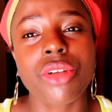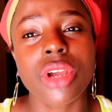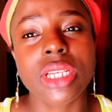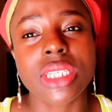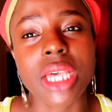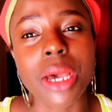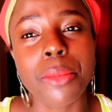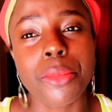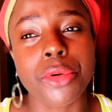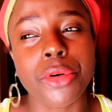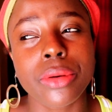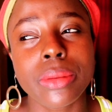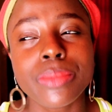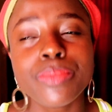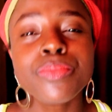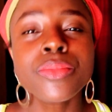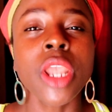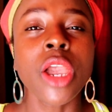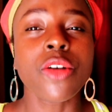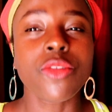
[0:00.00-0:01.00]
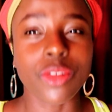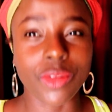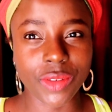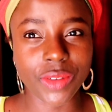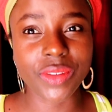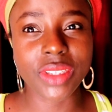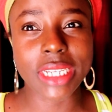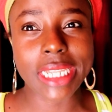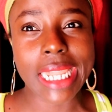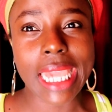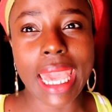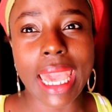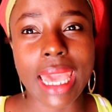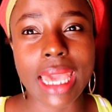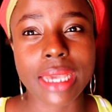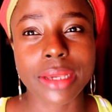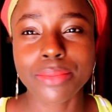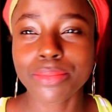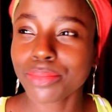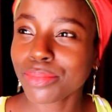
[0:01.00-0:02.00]
Roysambu for
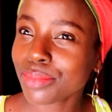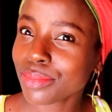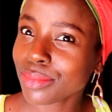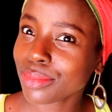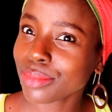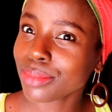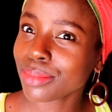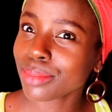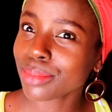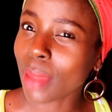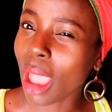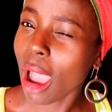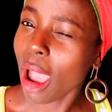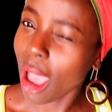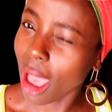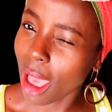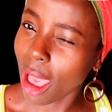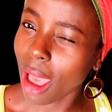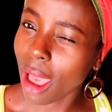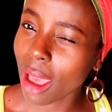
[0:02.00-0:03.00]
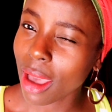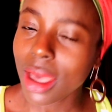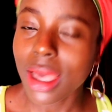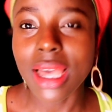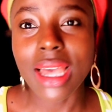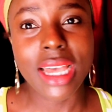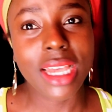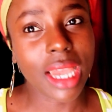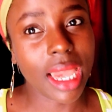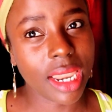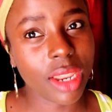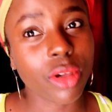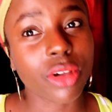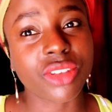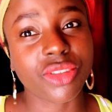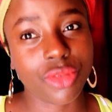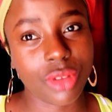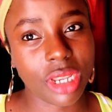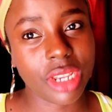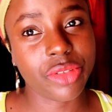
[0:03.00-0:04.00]
15k? Huh? And it
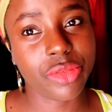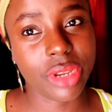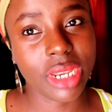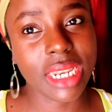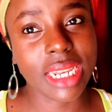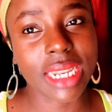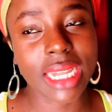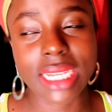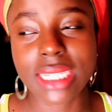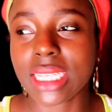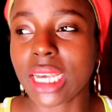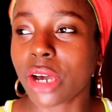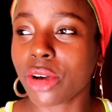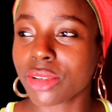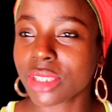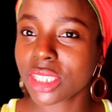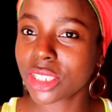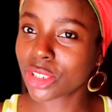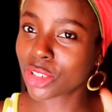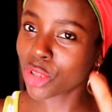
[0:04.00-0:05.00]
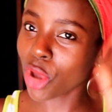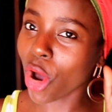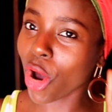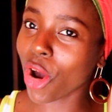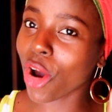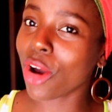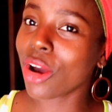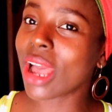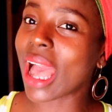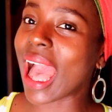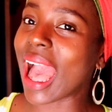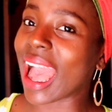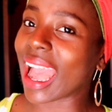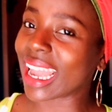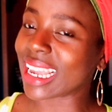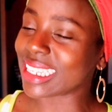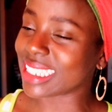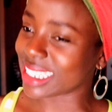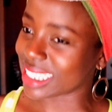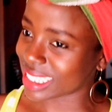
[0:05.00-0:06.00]
was really, really nice house. So
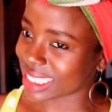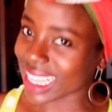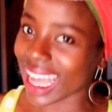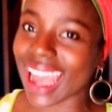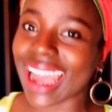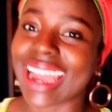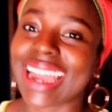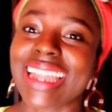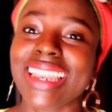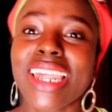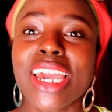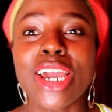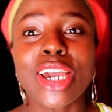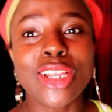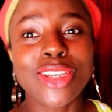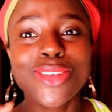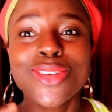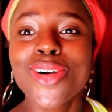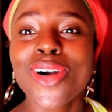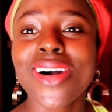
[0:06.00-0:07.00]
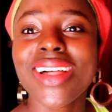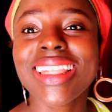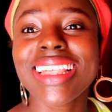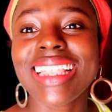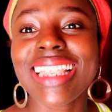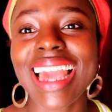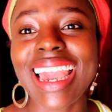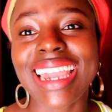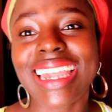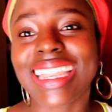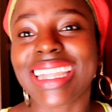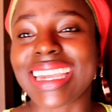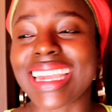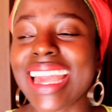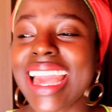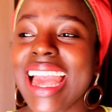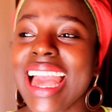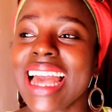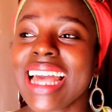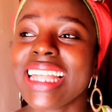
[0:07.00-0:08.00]
I decide to call the lady.
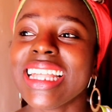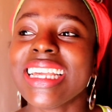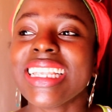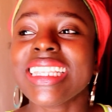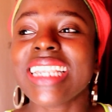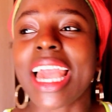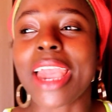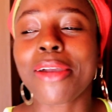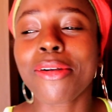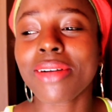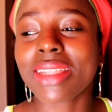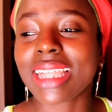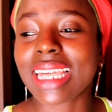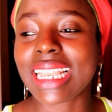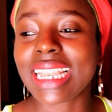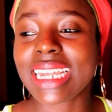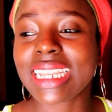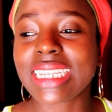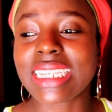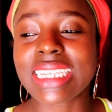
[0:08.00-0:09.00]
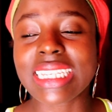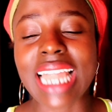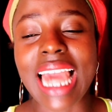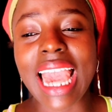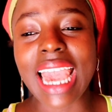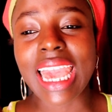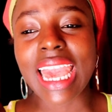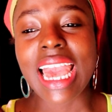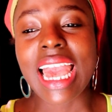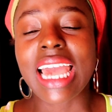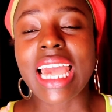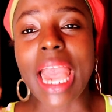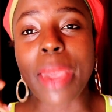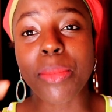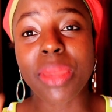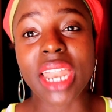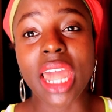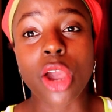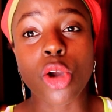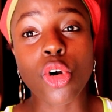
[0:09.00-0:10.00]
And then I call the lady, she's like, I
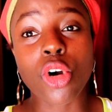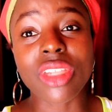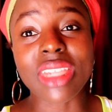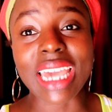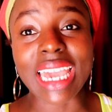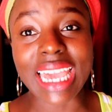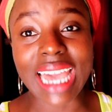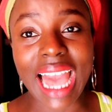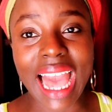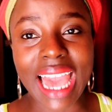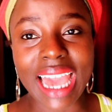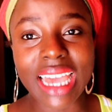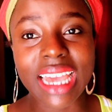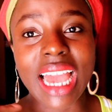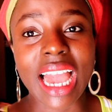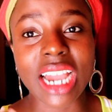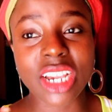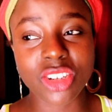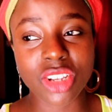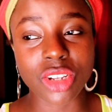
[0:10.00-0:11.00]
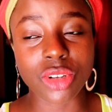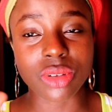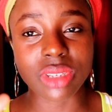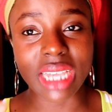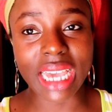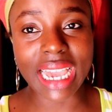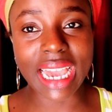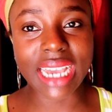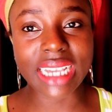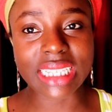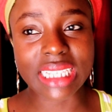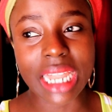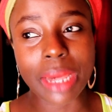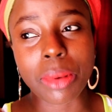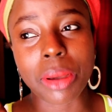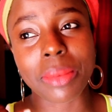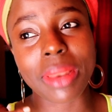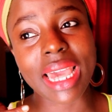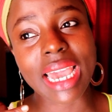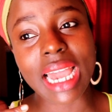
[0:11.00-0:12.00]
mean I call the guy. Actually it was a guy's name.
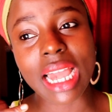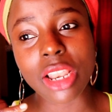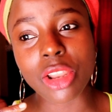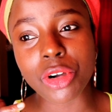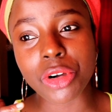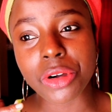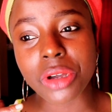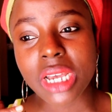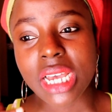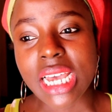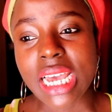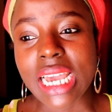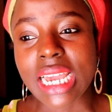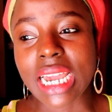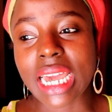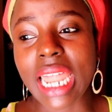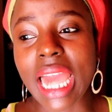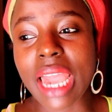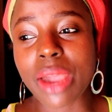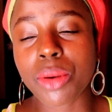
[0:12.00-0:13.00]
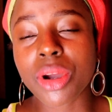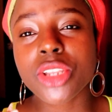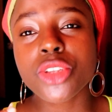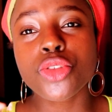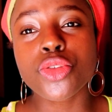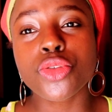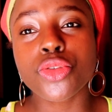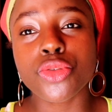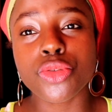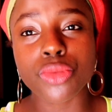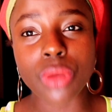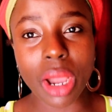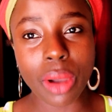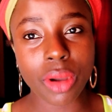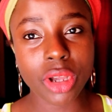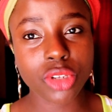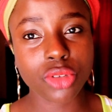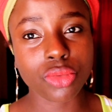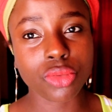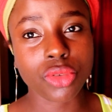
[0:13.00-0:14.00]
I'm like, hello, can I want to I
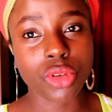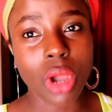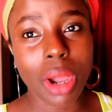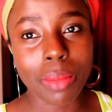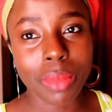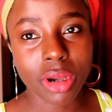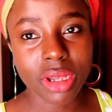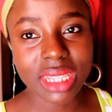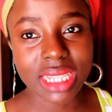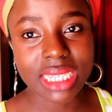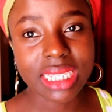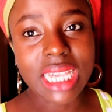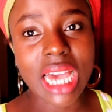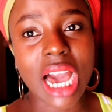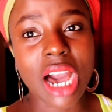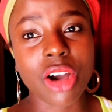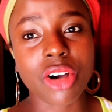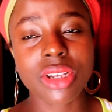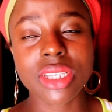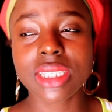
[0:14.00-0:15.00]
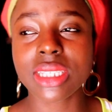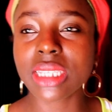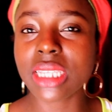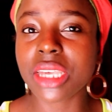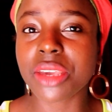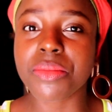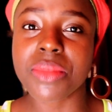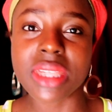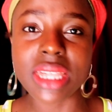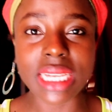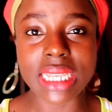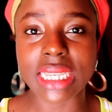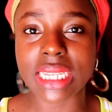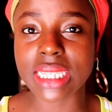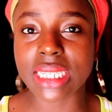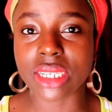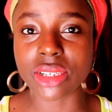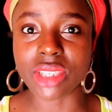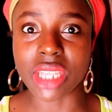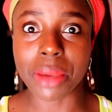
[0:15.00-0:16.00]
want to know about this house. Give me the
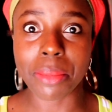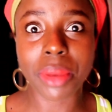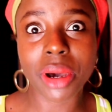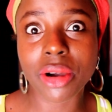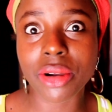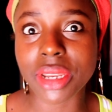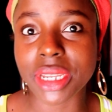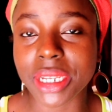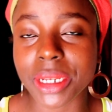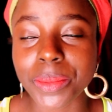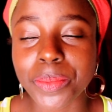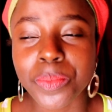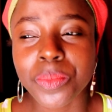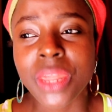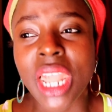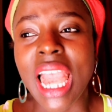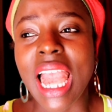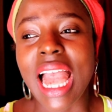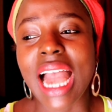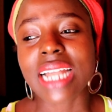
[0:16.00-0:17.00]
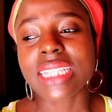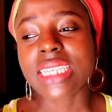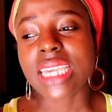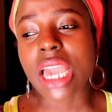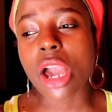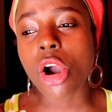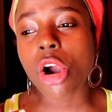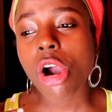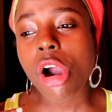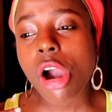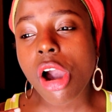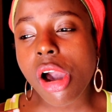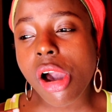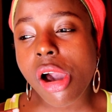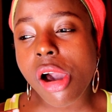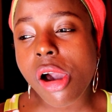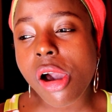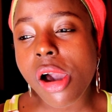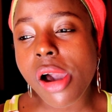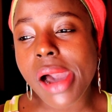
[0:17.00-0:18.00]
details about it. I think,
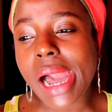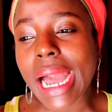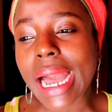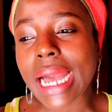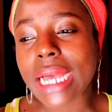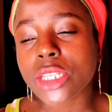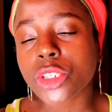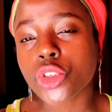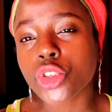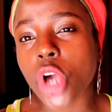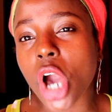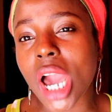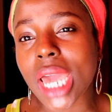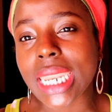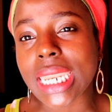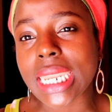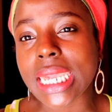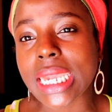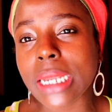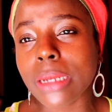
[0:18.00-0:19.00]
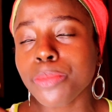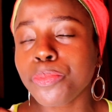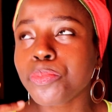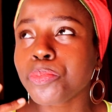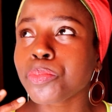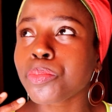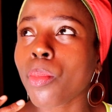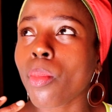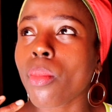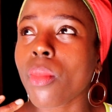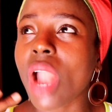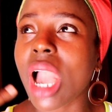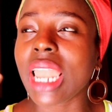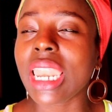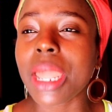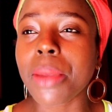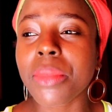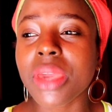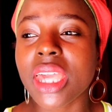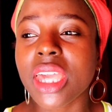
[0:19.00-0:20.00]
oh uh, sorry, mm,
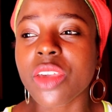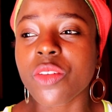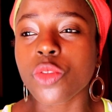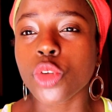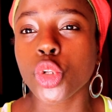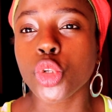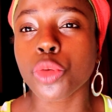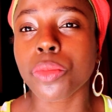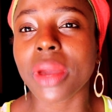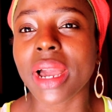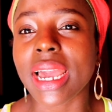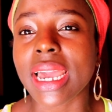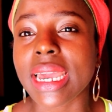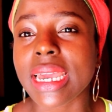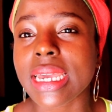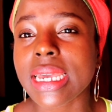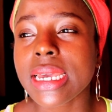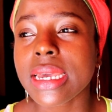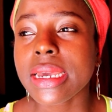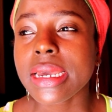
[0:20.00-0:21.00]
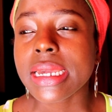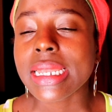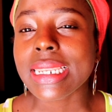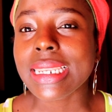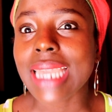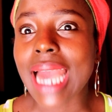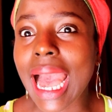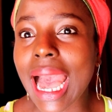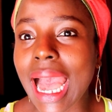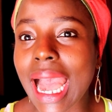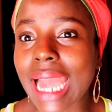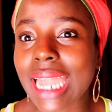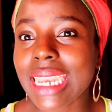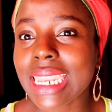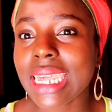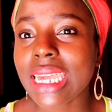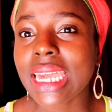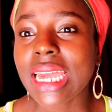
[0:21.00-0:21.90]
let me give you to my dad